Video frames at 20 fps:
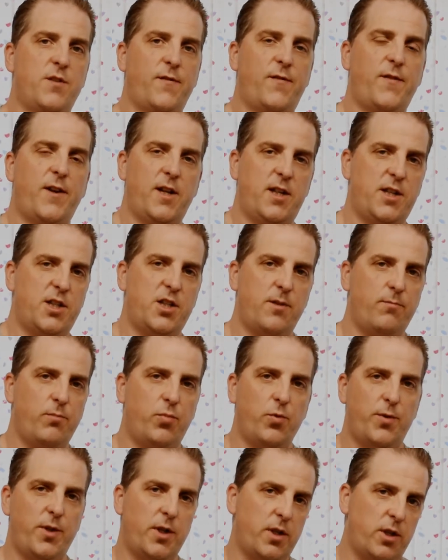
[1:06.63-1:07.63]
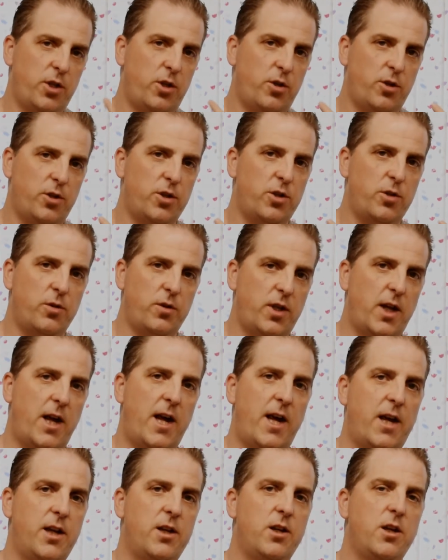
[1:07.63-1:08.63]
fairly simple thing that you can do in your
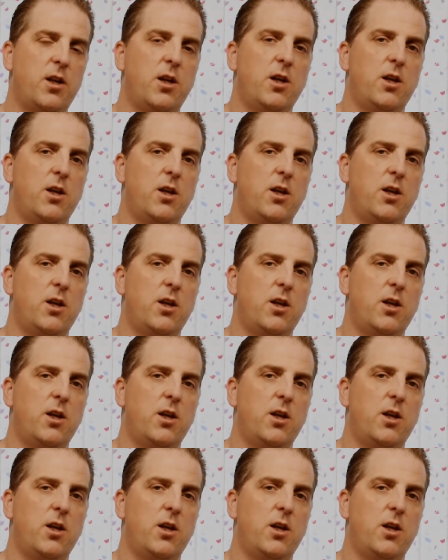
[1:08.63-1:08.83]
head.